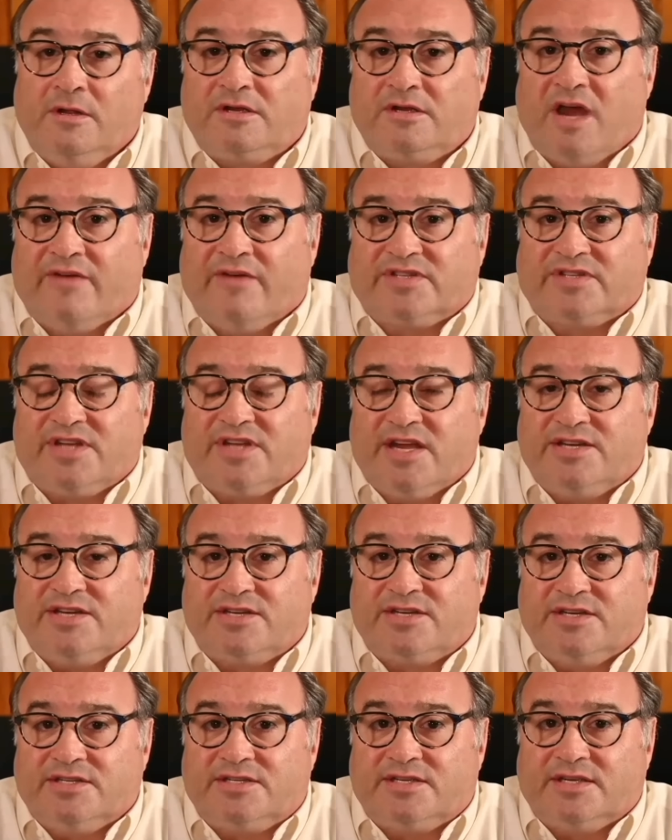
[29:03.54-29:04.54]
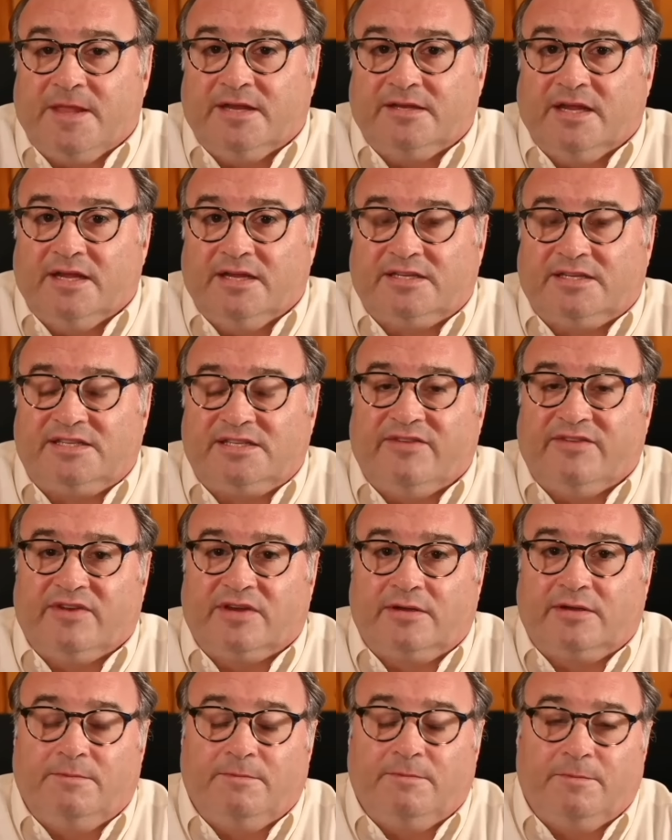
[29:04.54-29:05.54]
conversations and, and
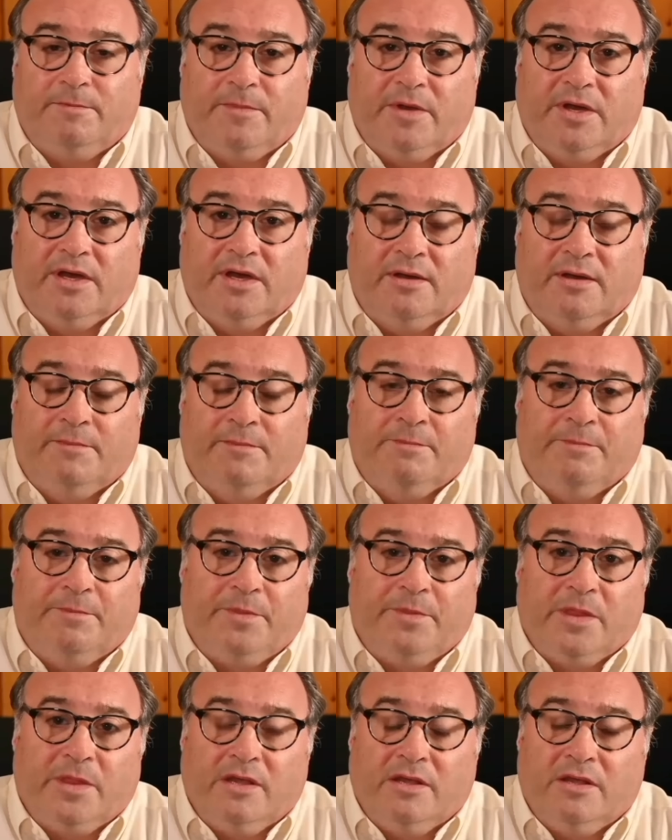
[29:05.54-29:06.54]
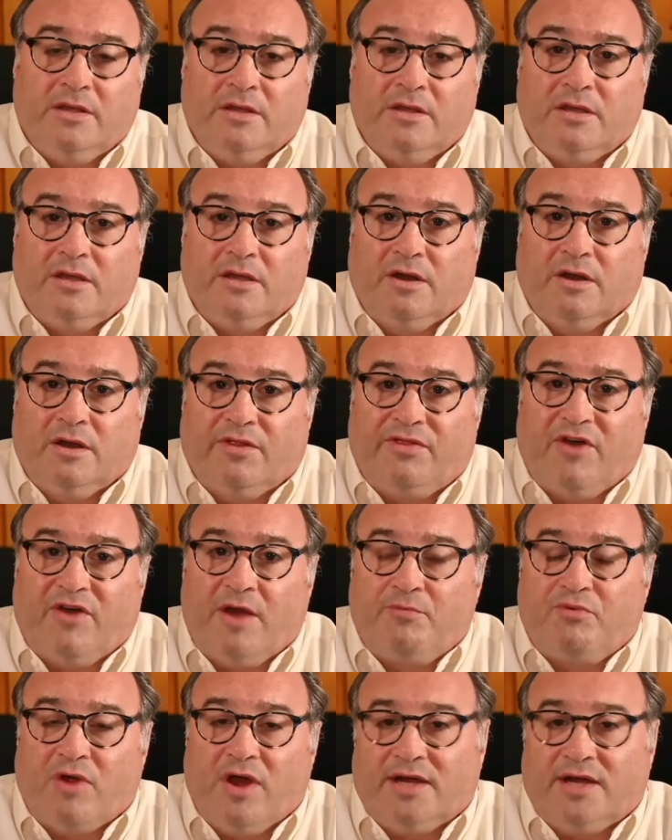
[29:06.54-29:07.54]
civic um, you know,
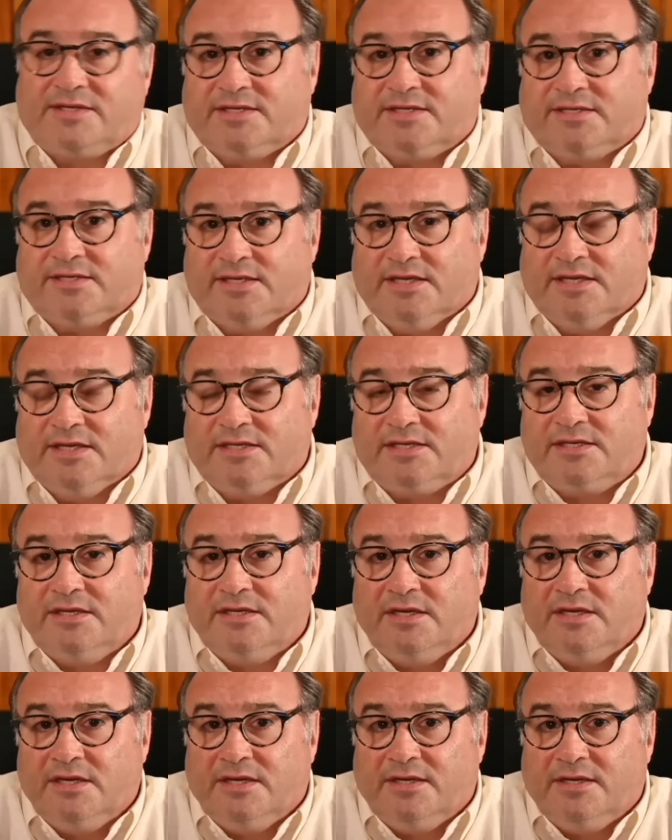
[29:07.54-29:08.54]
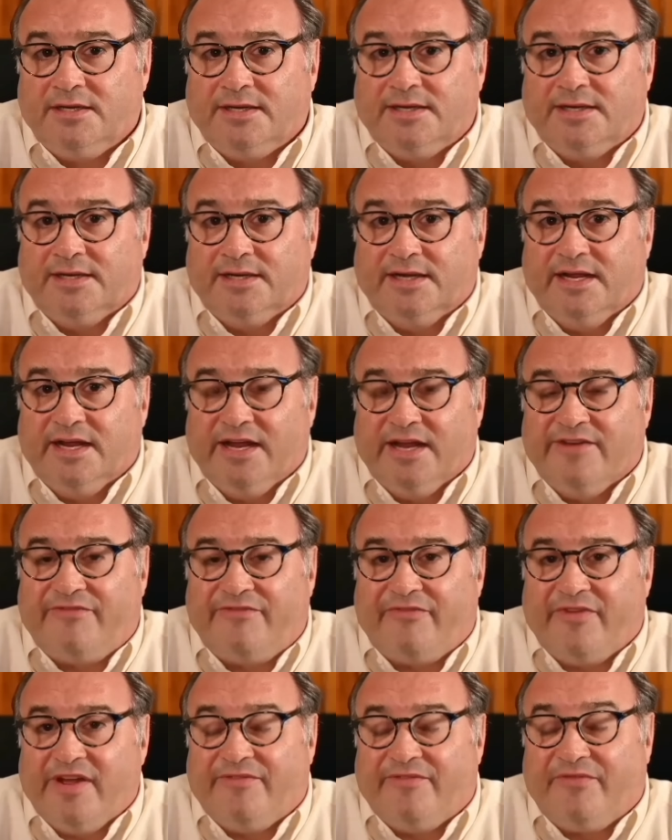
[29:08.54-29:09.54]
thought processes. Uh,
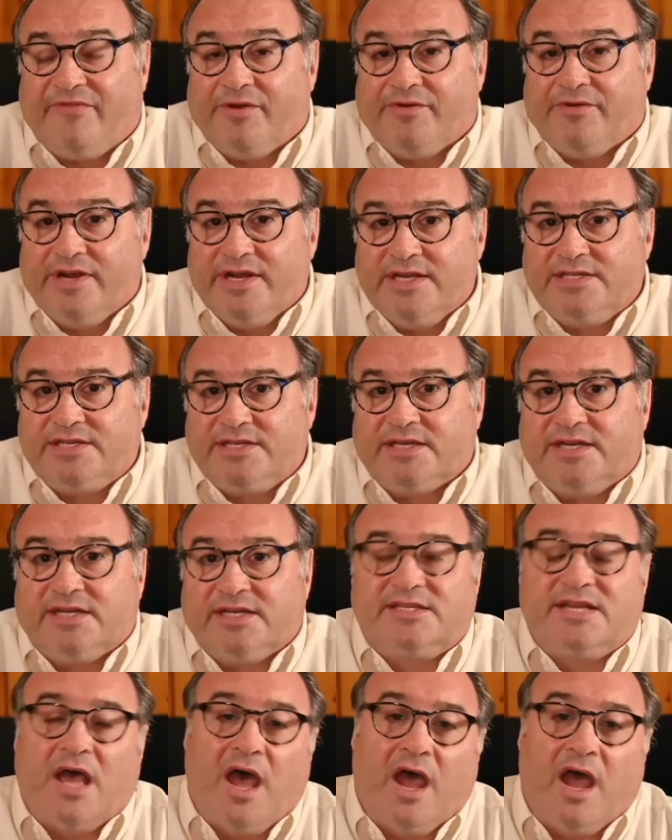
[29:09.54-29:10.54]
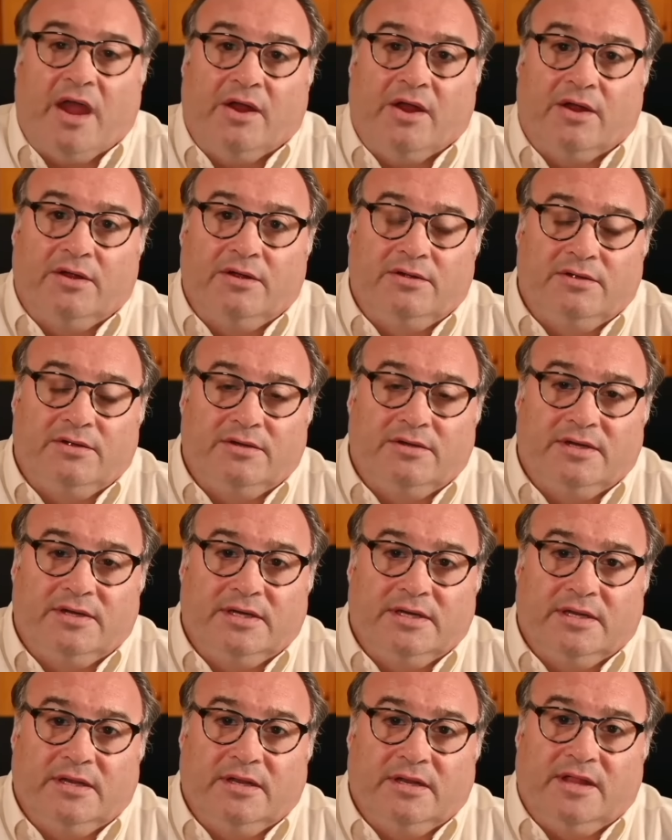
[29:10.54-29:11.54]
if, if there is a desire,
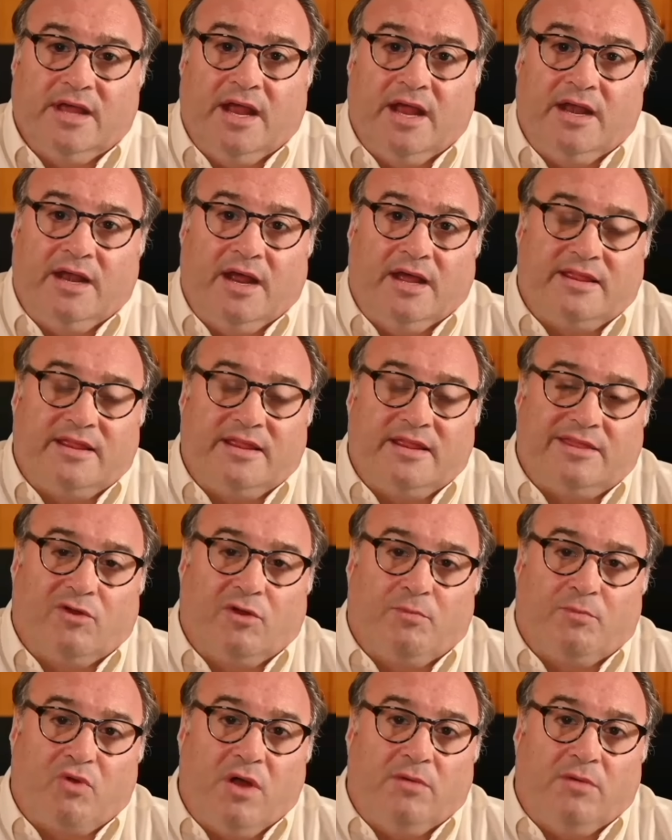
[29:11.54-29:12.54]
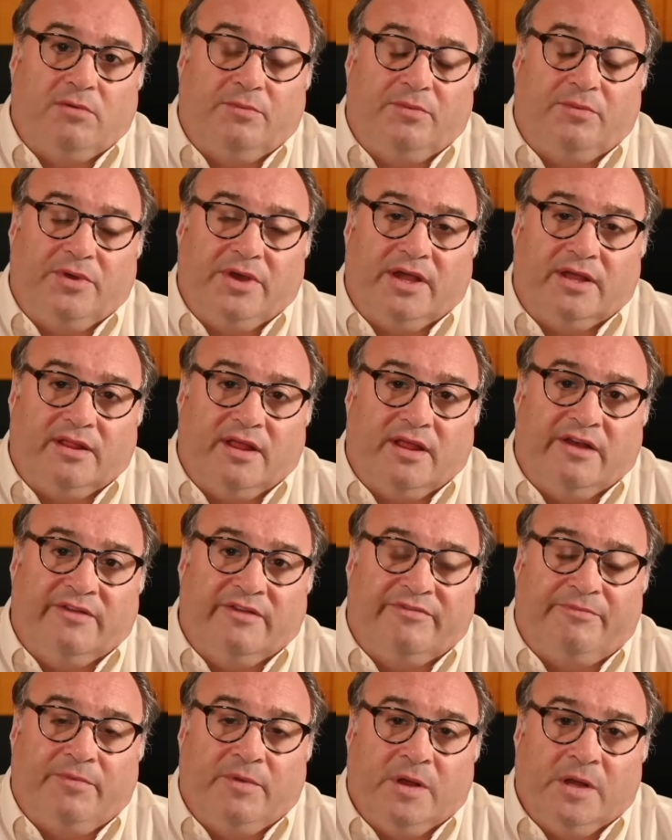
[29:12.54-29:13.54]
then I think there are probably a
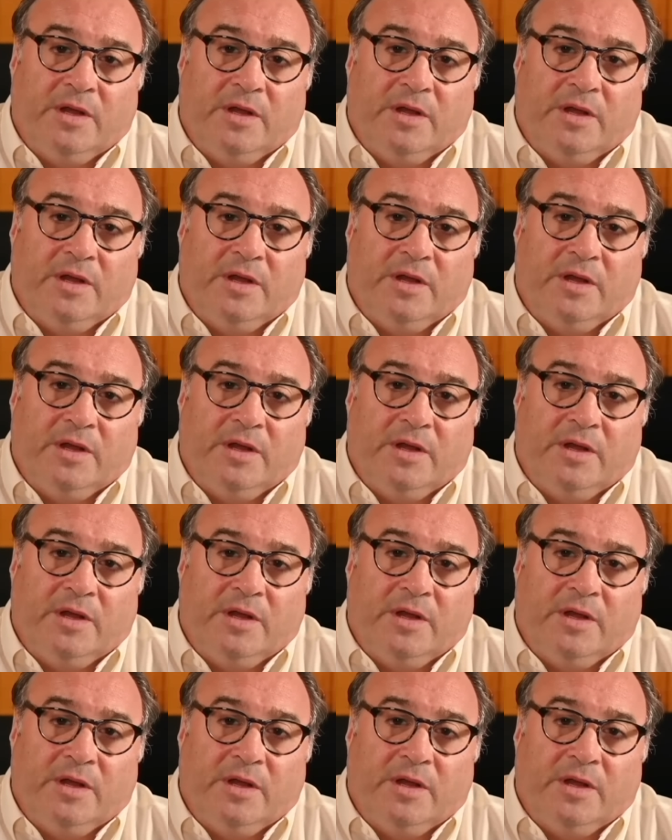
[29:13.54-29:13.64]
lot of